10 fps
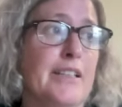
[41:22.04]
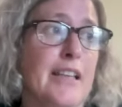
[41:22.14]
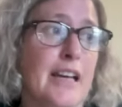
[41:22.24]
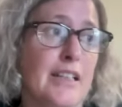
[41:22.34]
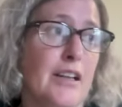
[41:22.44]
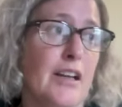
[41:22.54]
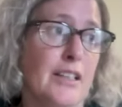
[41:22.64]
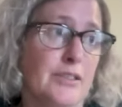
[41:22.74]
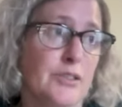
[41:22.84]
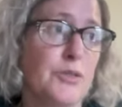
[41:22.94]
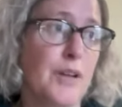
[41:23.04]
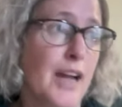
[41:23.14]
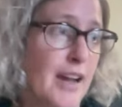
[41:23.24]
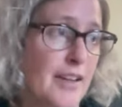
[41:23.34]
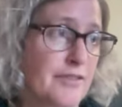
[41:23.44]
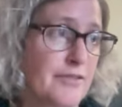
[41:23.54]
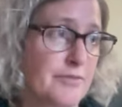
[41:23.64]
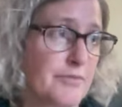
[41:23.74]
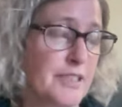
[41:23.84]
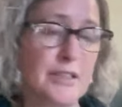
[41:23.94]
that do have
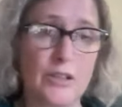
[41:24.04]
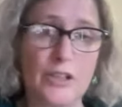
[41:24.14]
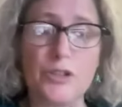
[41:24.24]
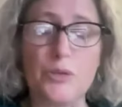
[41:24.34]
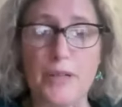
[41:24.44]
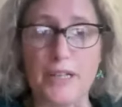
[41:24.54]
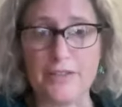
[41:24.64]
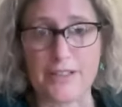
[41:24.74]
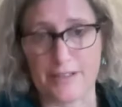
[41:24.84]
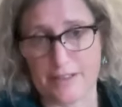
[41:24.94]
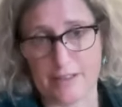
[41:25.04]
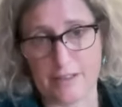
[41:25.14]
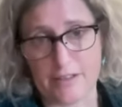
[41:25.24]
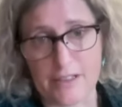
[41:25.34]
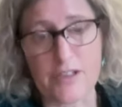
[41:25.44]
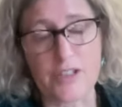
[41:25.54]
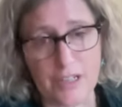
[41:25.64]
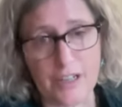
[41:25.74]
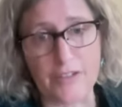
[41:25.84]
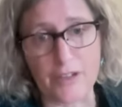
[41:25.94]
ecological benefits, such as
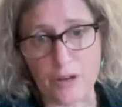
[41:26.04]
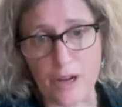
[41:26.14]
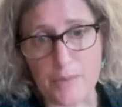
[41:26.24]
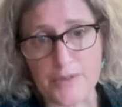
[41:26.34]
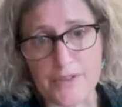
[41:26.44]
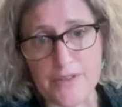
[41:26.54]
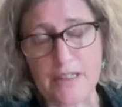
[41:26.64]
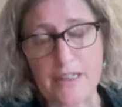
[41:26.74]
cover crops.